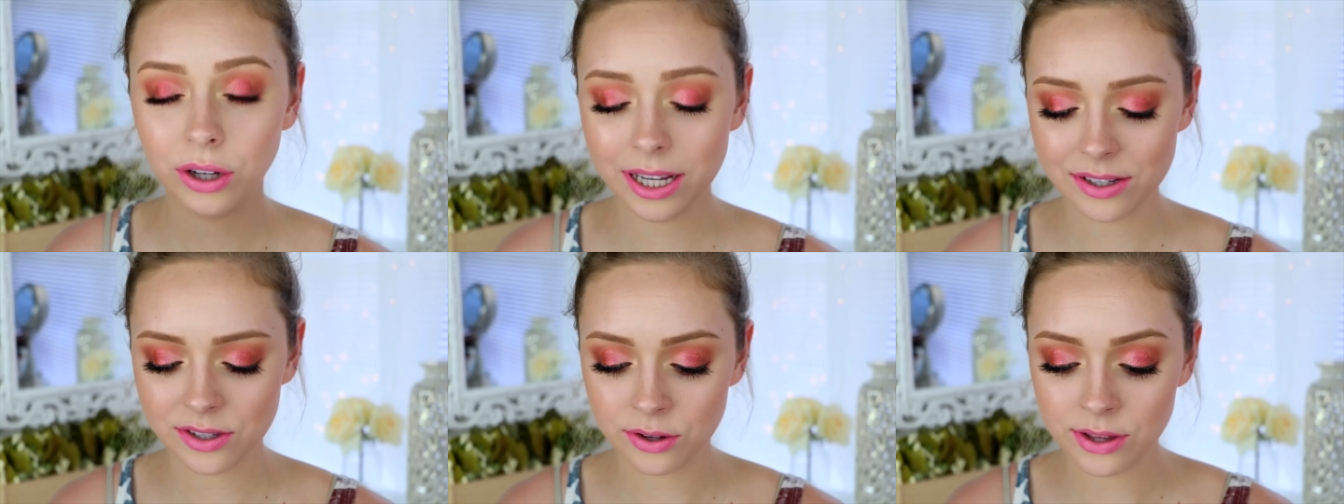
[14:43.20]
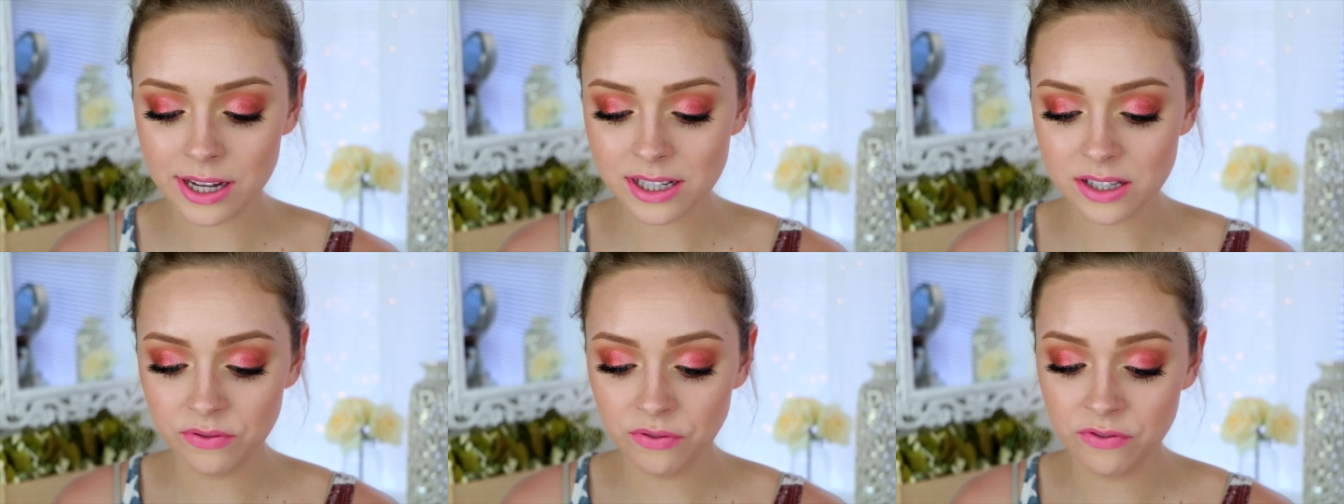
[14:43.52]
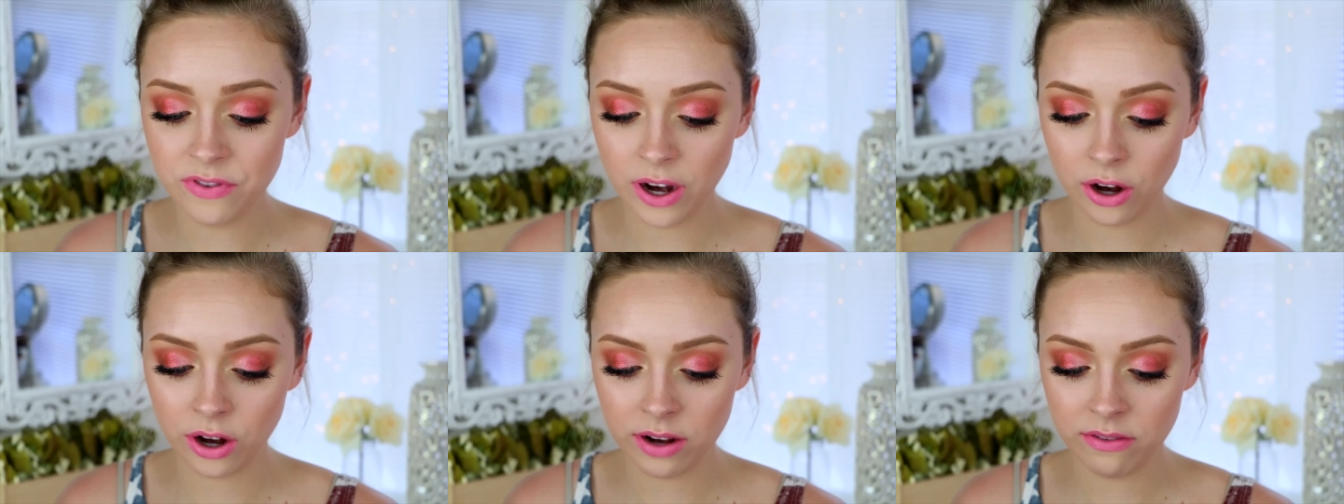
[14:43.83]
Okay, so that's
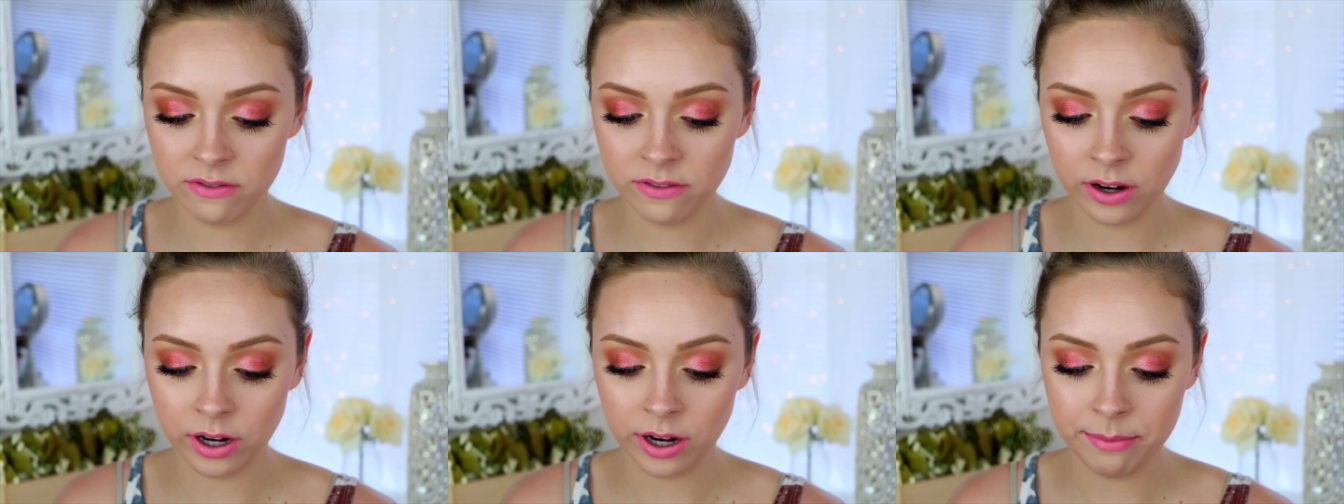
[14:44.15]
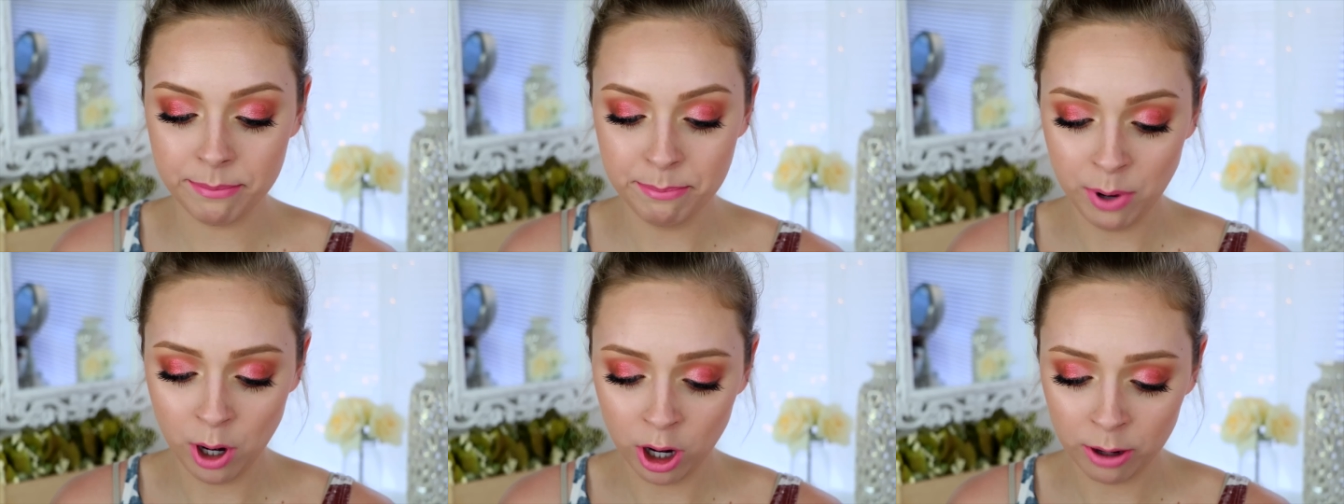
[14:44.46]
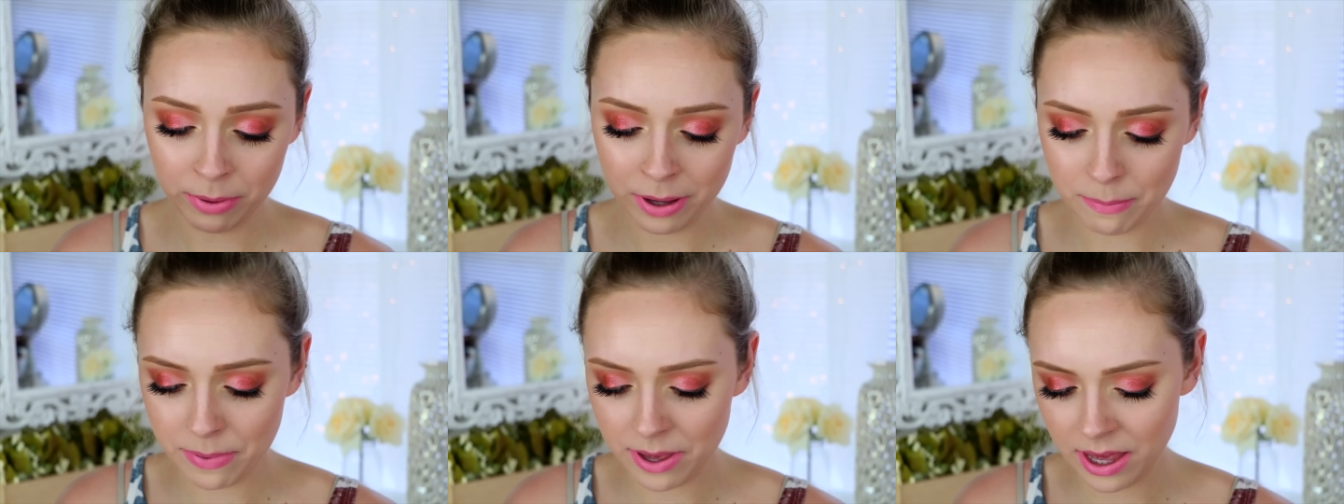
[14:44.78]
very, very
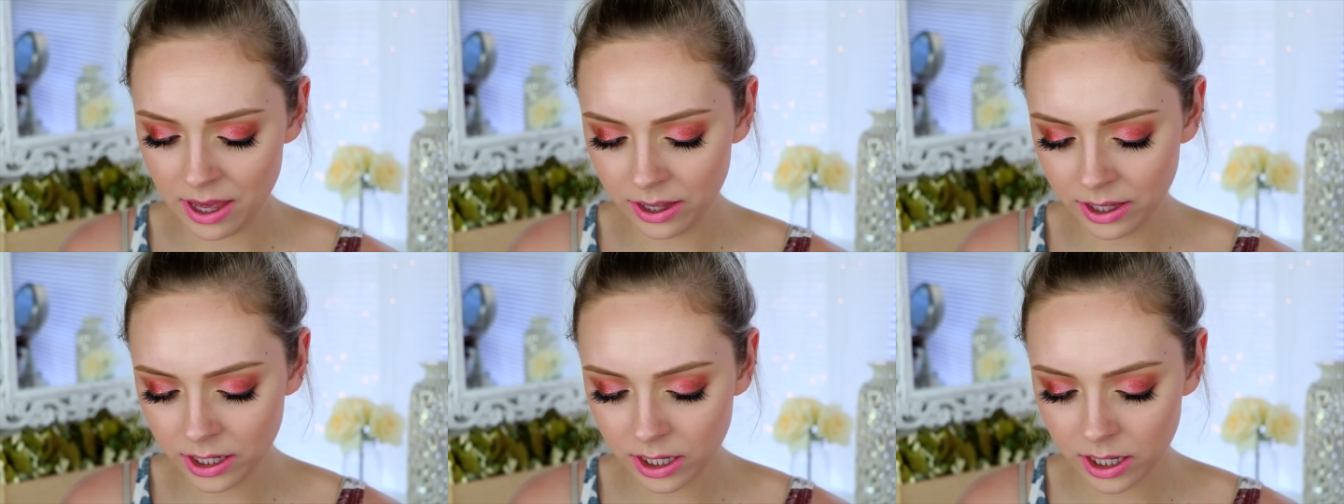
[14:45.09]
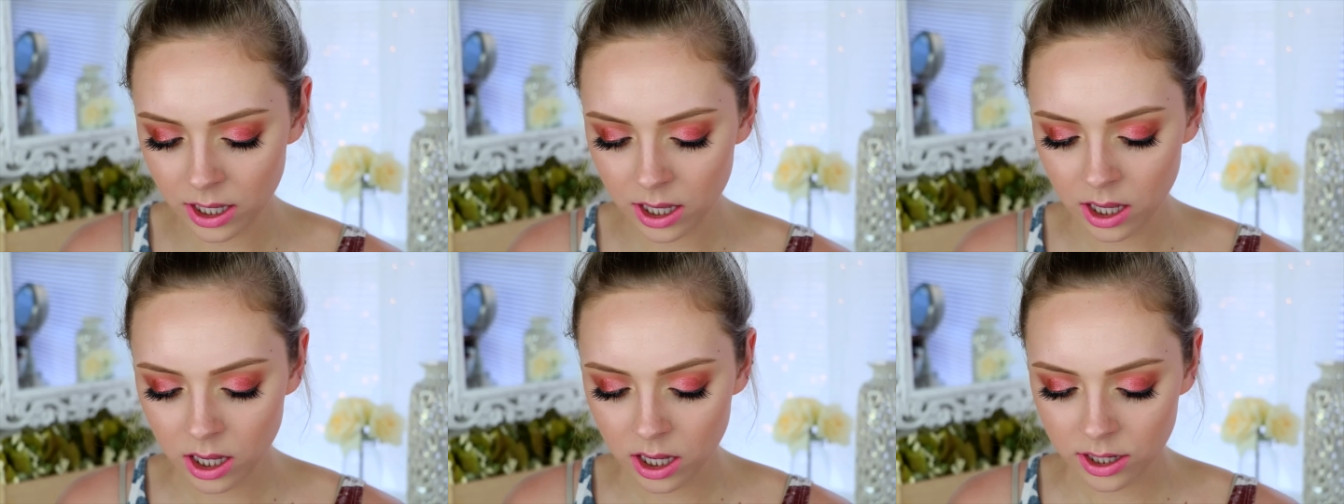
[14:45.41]
Barbie pink.